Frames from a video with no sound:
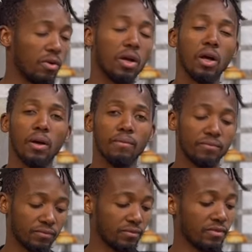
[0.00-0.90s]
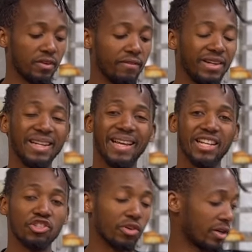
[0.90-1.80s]
of vanilla
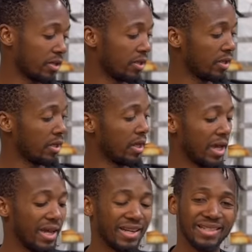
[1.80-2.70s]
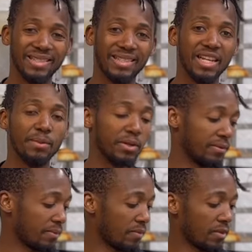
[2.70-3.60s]
extract and the
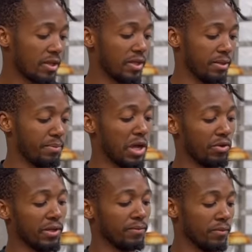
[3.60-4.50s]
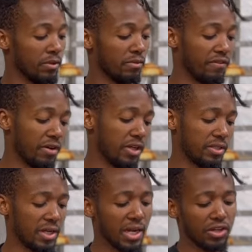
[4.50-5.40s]
cinnamon powder. But
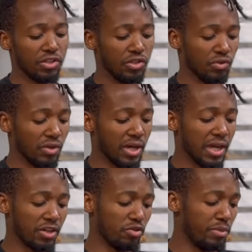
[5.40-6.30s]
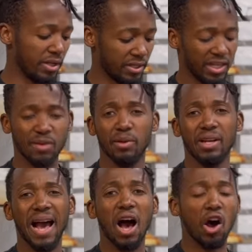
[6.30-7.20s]
first, I like to mix cinnamon
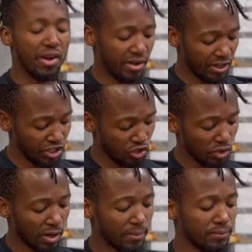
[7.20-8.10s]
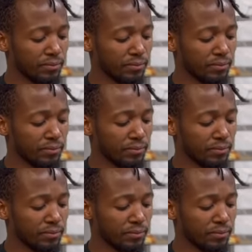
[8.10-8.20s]
on the sugar.